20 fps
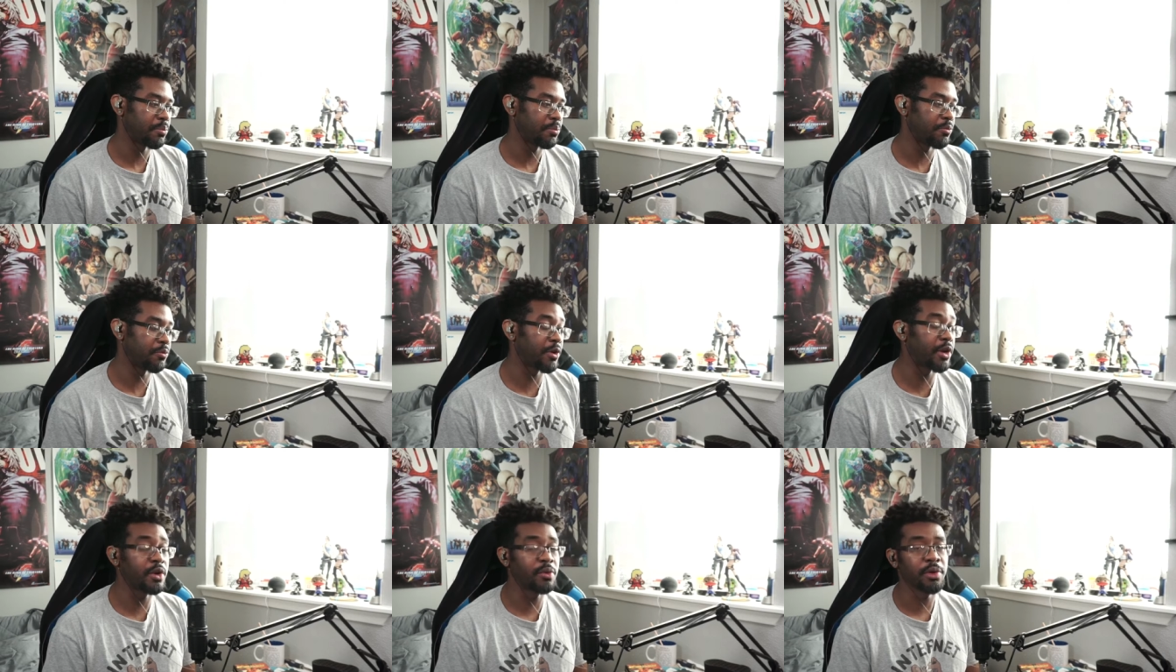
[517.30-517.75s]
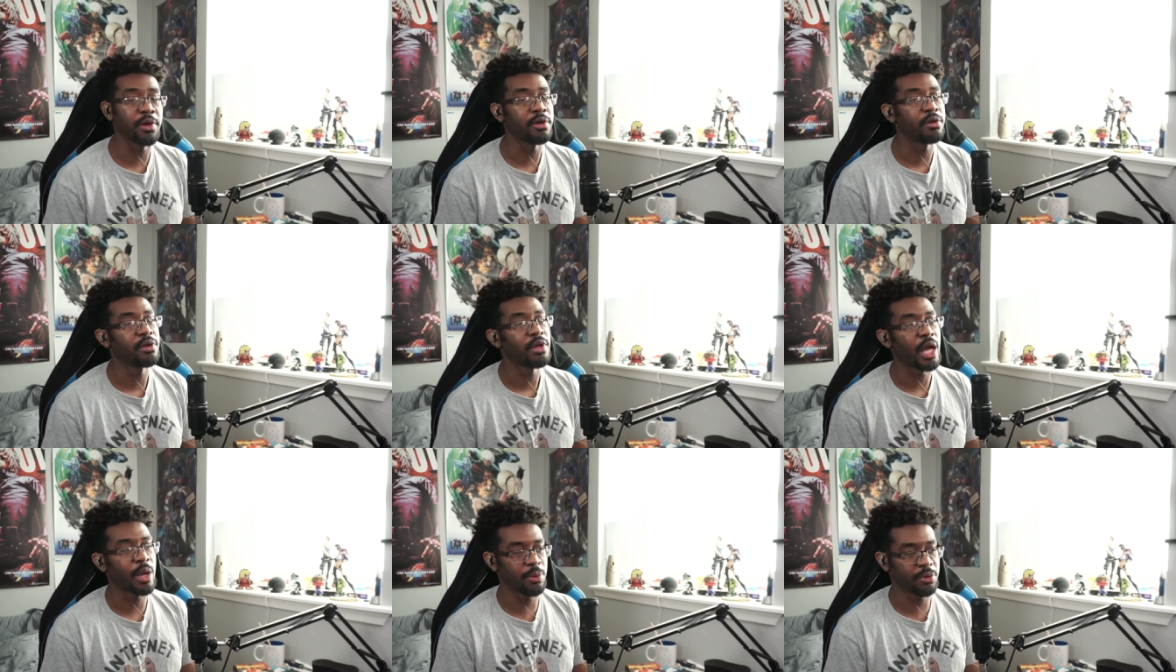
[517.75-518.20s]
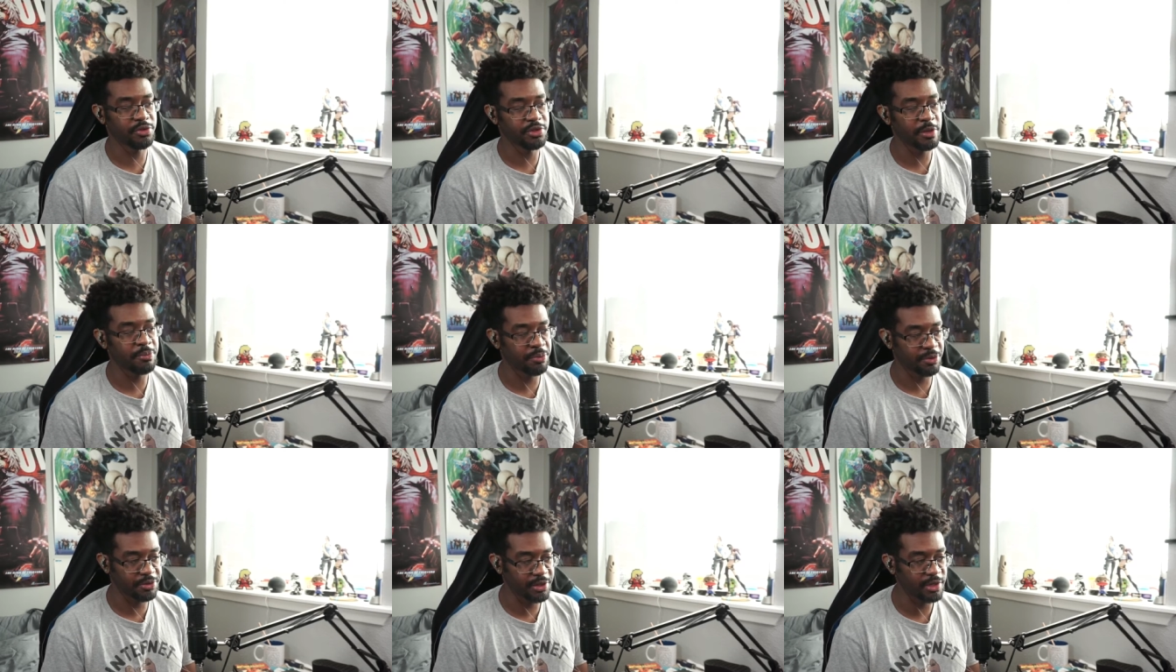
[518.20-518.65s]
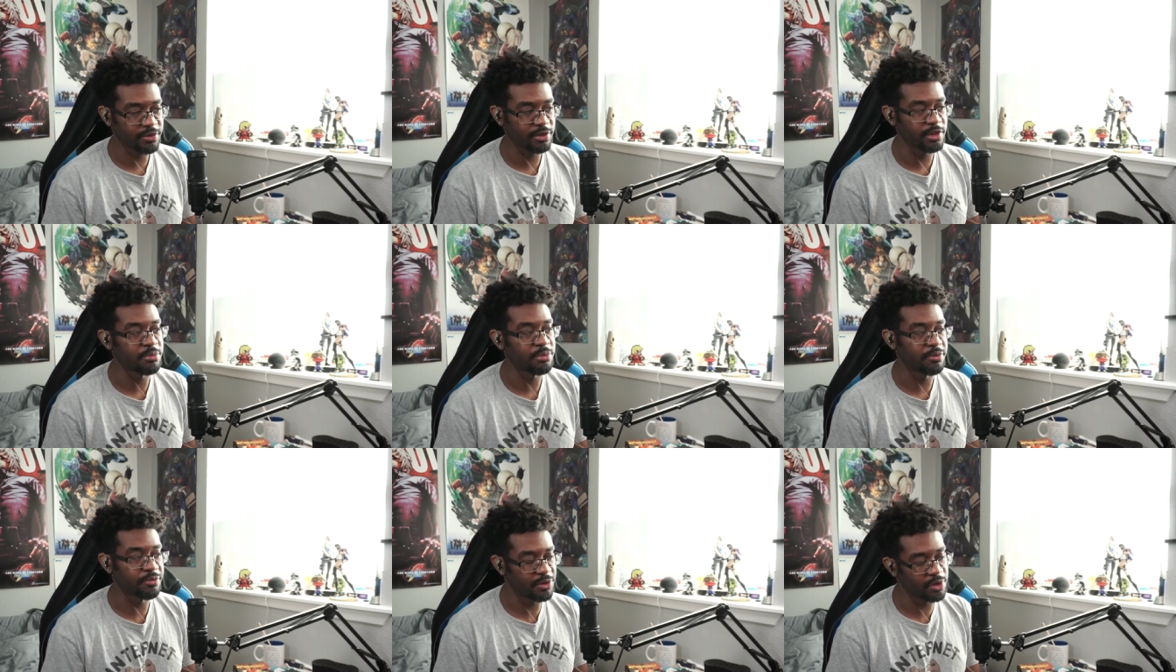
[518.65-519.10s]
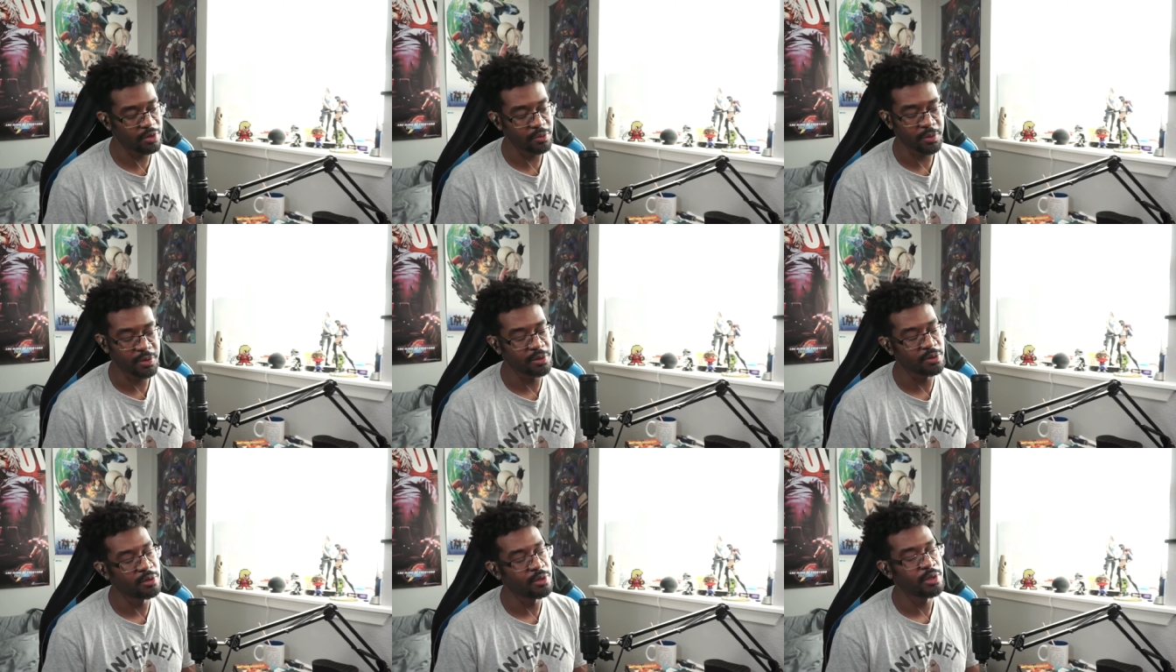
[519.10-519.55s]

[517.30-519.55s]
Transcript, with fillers: very well. I won't say precisely, but very well.